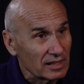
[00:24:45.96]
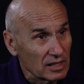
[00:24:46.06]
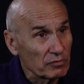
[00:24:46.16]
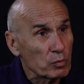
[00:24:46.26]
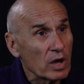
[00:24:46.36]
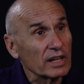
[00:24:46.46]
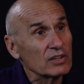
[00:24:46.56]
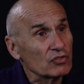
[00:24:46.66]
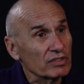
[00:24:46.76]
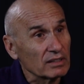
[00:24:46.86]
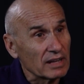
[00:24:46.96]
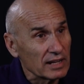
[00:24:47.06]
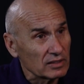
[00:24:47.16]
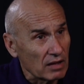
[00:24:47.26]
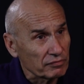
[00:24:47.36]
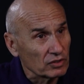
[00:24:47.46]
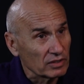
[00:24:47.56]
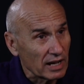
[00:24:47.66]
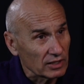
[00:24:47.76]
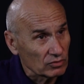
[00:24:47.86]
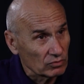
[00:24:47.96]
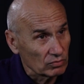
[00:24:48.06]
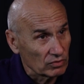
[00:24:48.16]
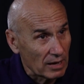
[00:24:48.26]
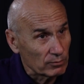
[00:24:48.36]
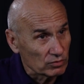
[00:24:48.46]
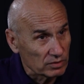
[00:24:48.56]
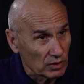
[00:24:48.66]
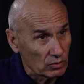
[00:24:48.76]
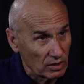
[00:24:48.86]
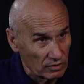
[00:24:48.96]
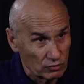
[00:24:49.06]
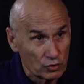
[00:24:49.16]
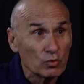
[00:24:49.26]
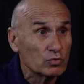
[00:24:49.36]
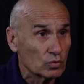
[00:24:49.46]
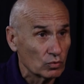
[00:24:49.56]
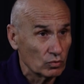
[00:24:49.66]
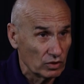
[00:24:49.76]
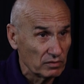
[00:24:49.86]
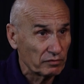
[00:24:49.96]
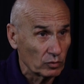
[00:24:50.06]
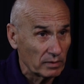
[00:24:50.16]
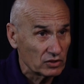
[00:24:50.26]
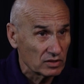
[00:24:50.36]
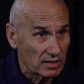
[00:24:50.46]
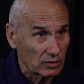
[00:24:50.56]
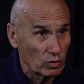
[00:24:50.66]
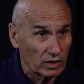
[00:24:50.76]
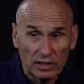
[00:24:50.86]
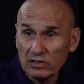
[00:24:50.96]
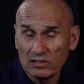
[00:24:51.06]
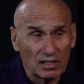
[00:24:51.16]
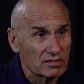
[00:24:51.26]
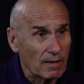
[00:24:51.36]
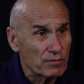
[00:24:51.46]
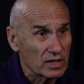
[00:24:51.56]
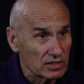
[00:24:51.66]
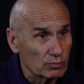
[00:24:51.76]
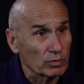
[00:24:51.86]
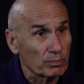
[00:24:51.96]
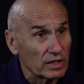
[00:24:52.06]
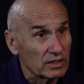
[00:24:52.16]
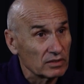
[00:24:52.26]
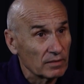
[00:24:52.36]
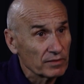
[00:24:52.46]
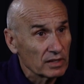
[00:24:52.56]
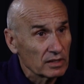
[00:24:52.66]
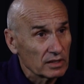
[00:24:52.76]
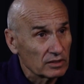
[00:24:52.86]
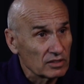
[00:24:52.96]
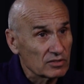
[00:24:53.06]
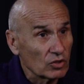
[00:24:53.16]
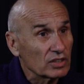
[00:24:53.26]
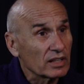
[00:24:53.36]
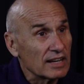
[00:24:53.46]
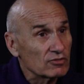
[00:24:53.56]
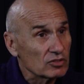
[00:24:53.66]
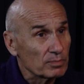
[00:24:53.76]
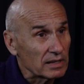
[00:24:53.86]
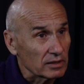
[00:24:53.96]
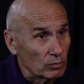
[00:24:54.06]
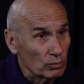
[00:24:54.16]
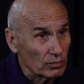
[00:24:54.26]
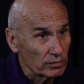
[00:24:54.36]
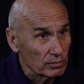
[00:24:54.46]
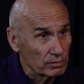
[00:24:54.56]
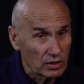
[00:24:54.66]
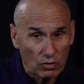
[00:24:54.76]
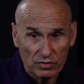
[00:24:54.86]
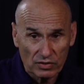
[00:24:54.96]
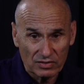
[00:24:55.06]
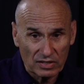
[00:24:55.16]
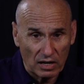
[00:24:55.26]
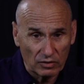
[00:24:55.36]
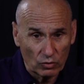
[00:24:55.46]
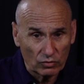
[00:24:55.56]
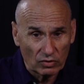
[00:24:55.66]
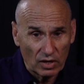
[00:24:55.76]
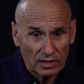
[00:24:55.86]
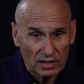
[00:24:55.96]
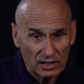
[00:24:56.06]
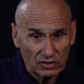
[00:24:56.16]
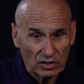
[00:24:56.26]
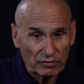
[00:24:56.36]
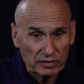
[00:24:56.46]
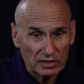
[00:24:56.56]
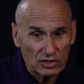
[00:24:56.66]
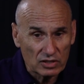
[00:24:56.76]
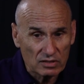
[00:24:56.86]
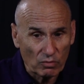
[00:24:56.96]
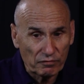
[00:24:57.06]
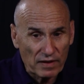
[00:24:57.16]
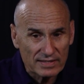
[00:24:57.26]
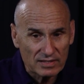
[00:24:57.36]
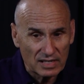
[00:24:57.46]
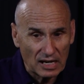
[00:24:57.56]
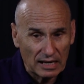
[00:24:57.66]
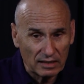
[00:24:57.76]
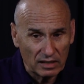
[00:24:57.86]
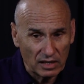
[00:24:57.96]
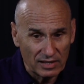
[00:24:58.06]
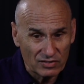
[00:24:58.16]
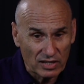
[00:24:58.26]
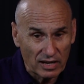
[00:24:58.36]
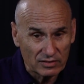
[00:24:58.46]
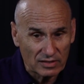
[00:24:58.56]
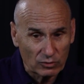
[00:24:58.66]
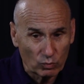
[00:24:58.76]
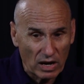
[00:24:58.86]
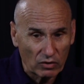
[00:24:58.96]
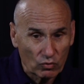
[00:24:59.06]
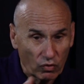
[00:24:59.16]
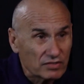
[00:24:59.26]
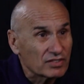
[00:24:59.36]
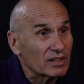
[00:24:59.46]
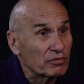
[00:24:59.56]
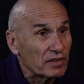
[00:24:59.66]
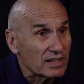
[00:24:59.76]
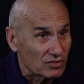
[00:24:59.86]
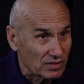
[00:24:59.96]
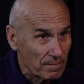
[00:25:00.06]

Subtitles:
if we are entering night after night to Nablus due to information that we are getting that something is prepared, it is not a casus belli, because there are not clear definitions of fence here and there that we are crossing a fence.